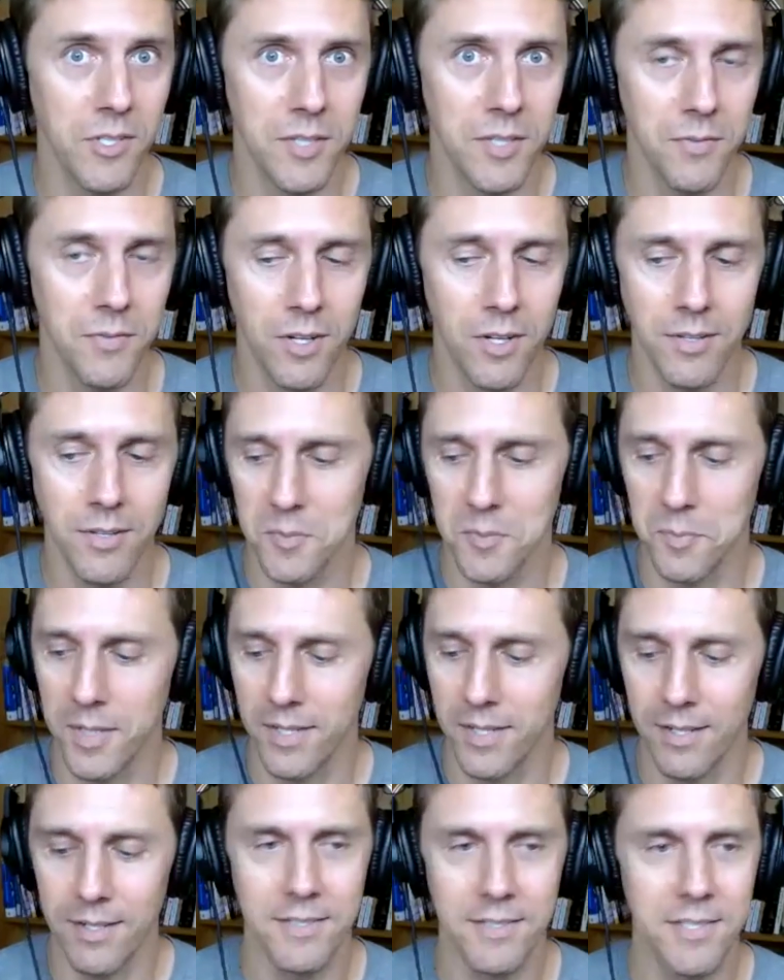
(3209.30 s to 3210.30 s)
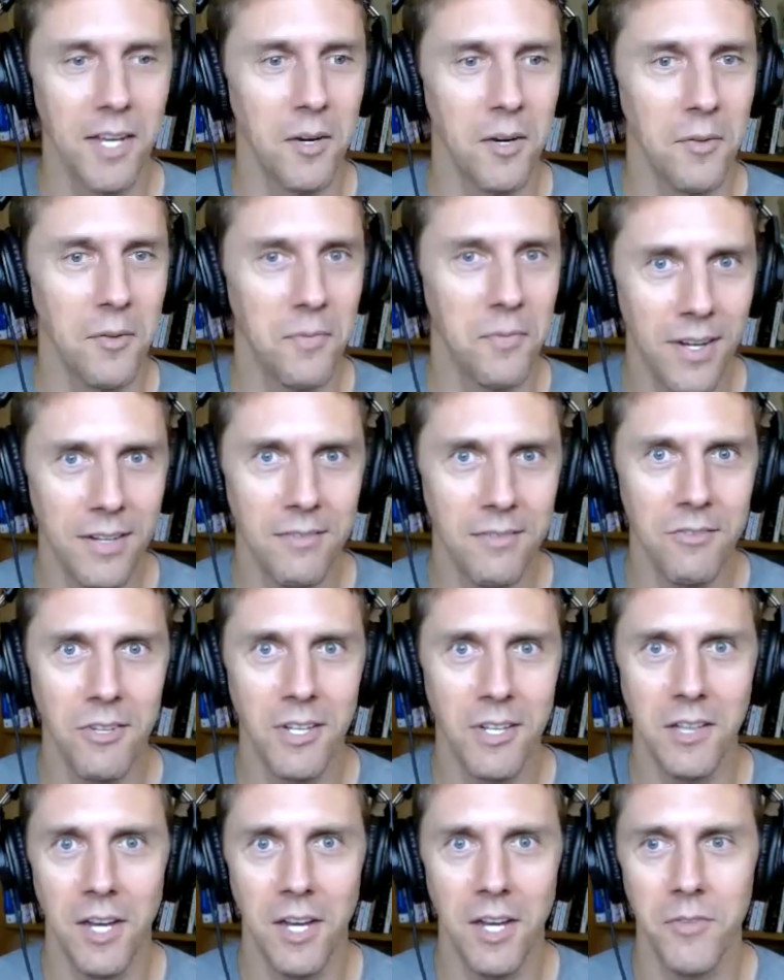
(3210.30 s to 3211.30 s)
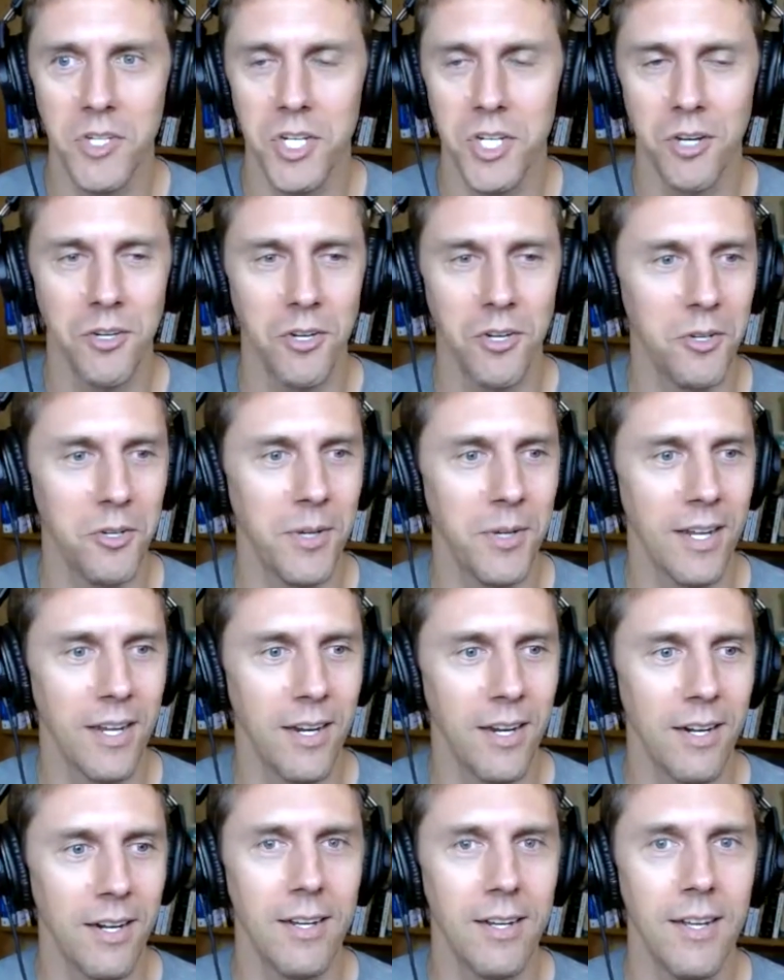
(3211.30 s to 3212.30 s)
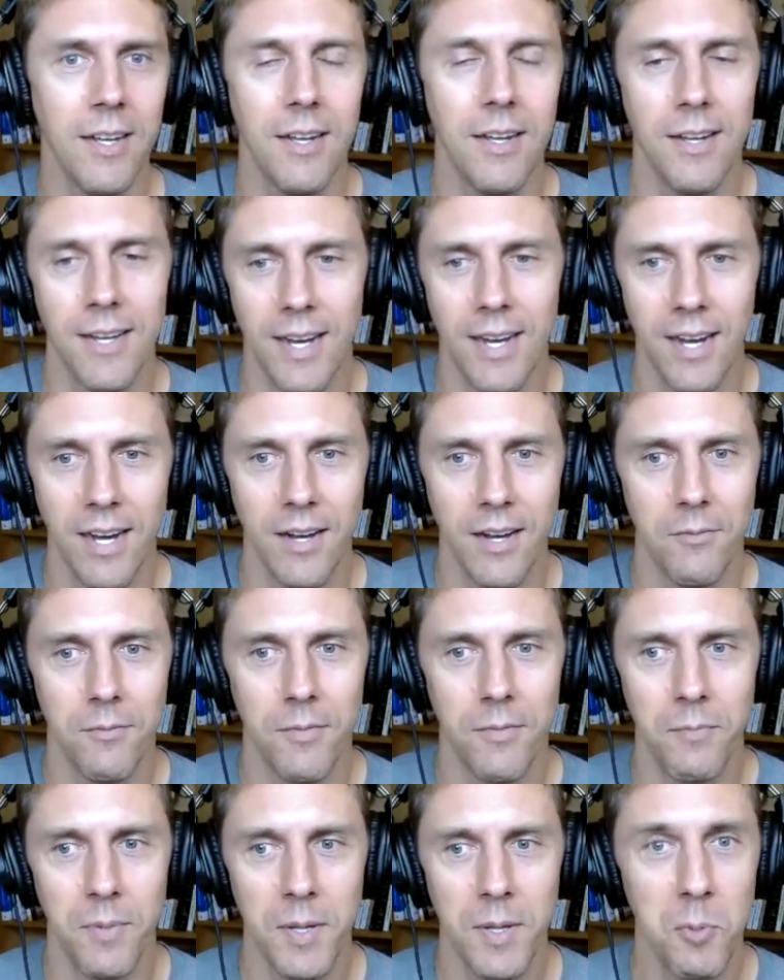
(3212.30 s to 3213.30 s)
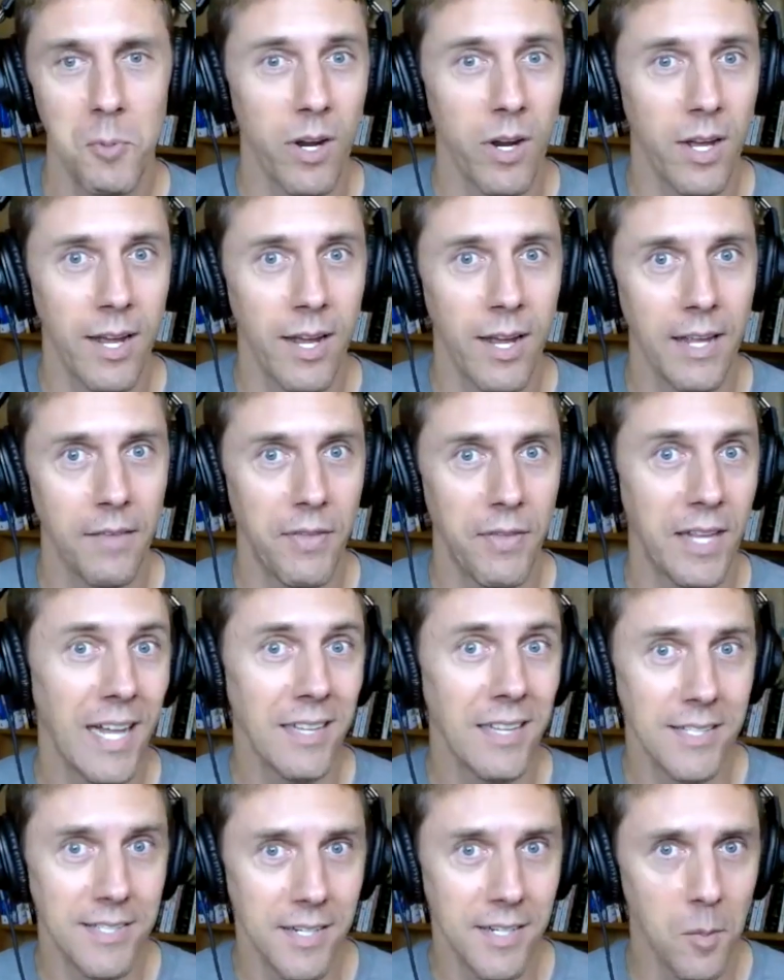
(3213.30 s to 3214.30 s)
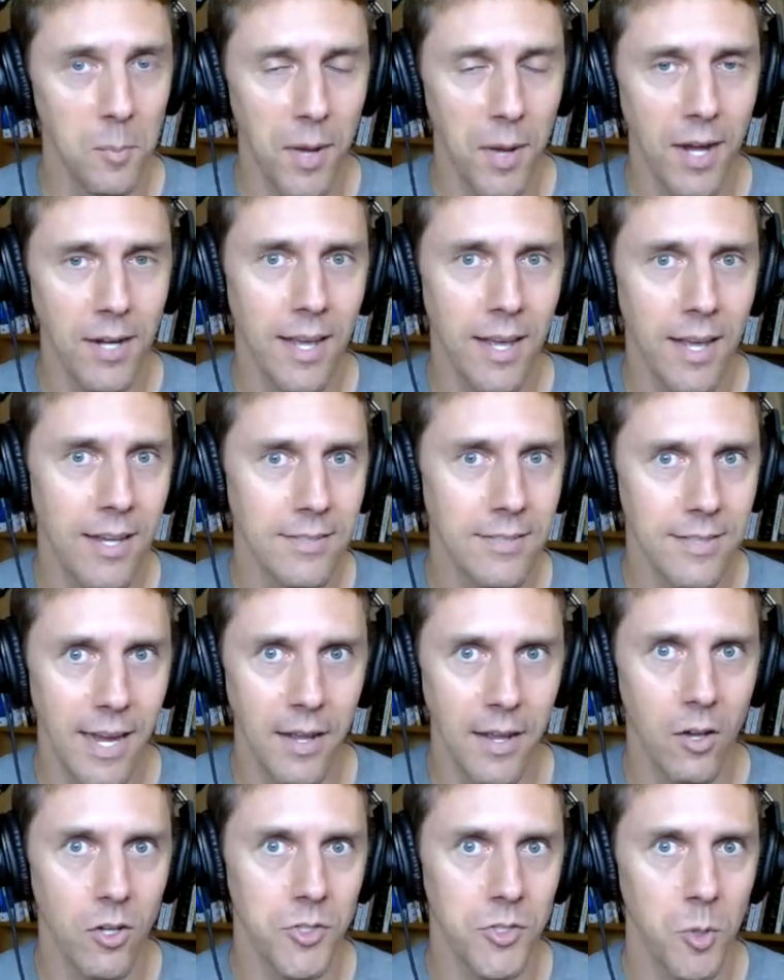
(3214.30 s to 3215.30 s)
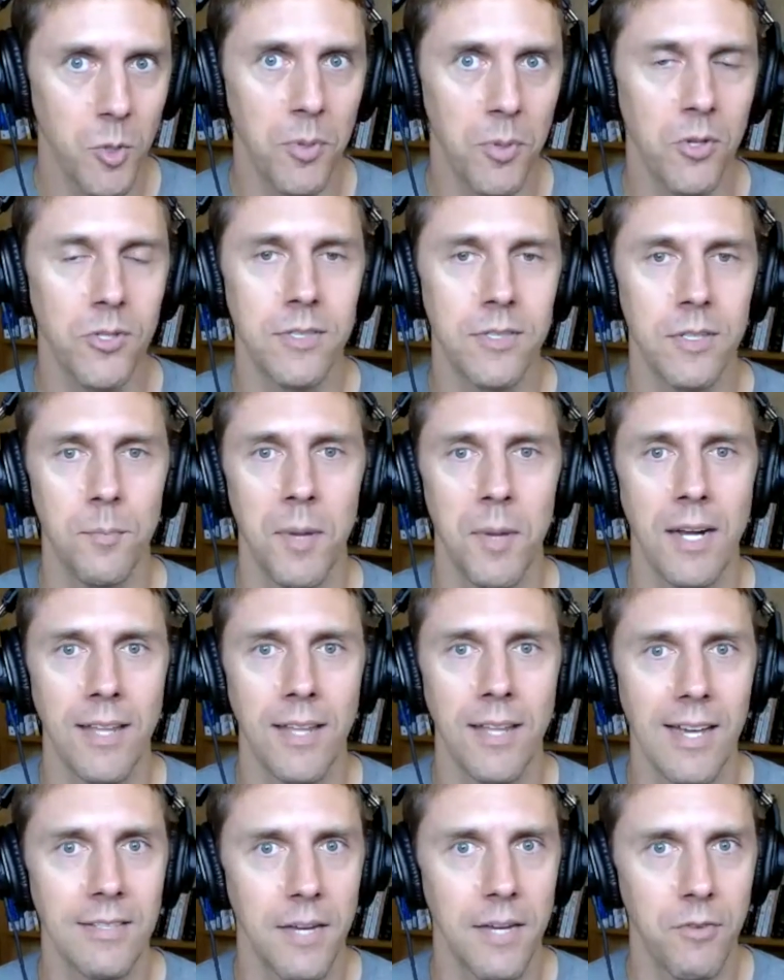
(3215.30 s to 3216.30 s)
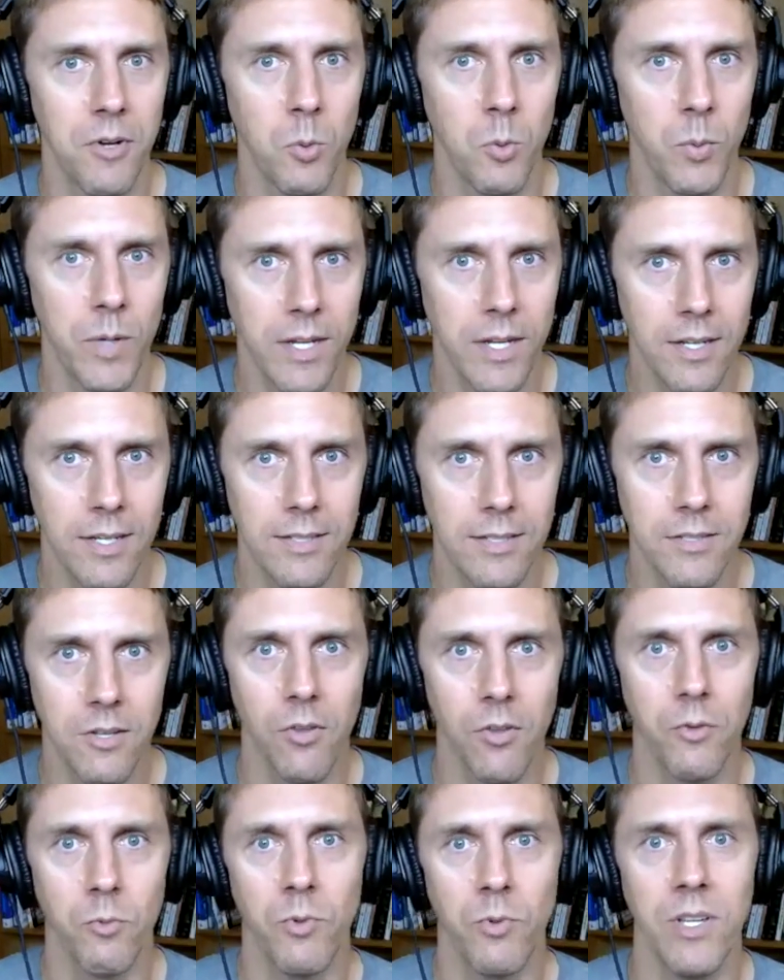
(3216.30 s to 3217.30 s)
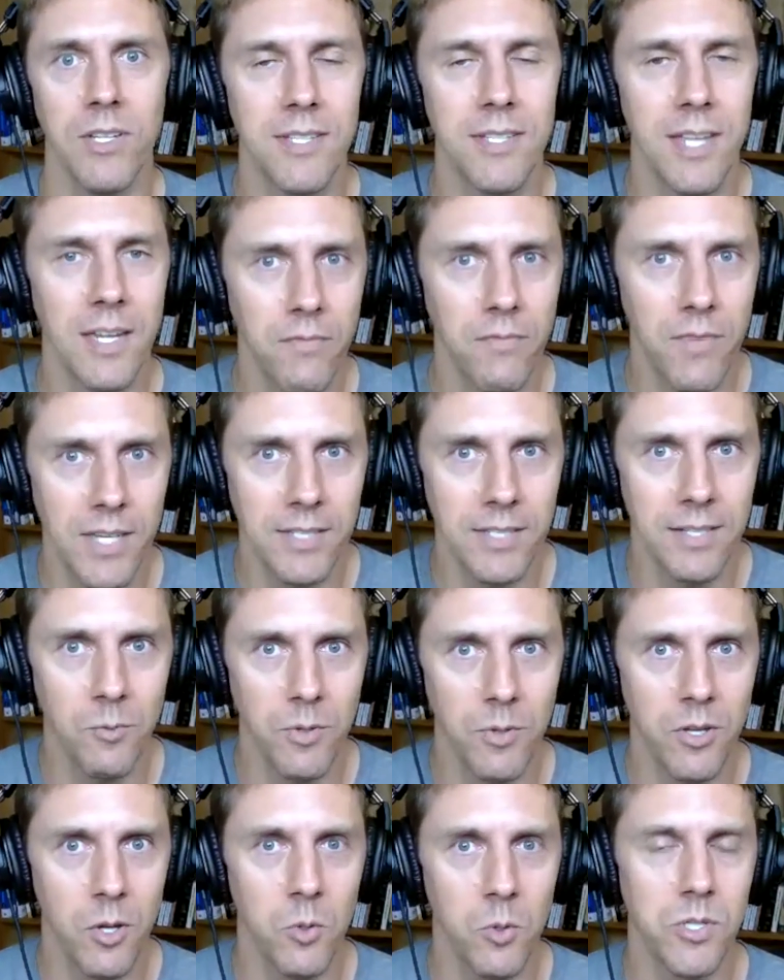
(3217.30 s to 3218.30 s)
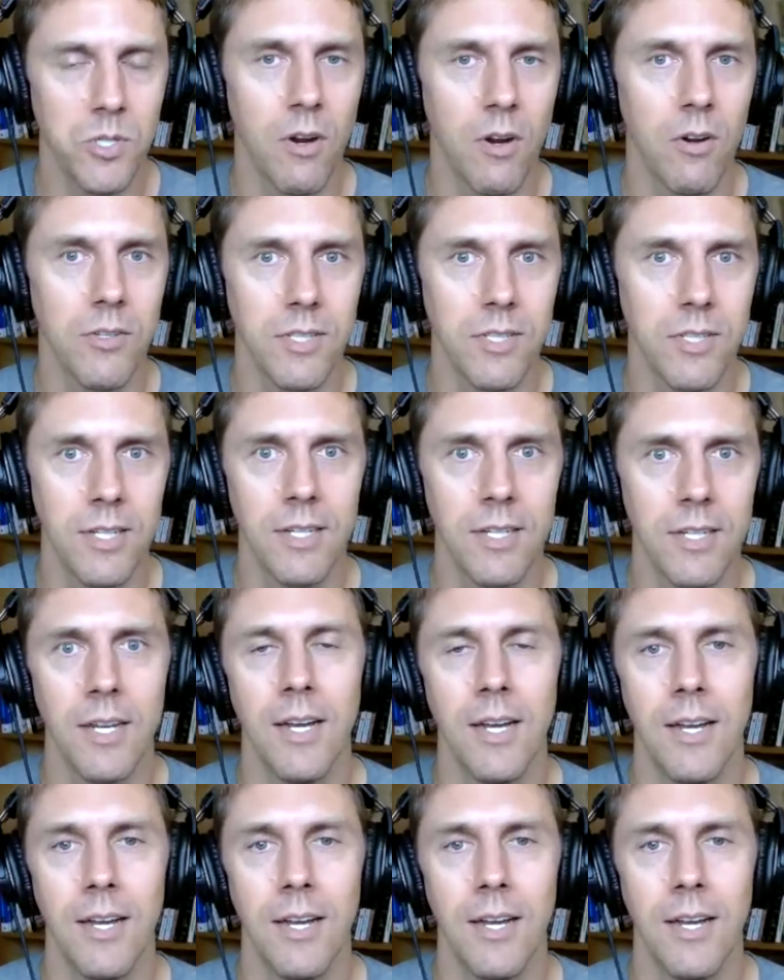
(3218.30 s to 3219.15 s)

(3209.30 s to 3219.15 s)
of all, this has been a ton of fun. Really love the show you're doing here. If people if they like listening to podcasts, I also post a podcast every week. It's called The Real Estate Investing with Coach Carson.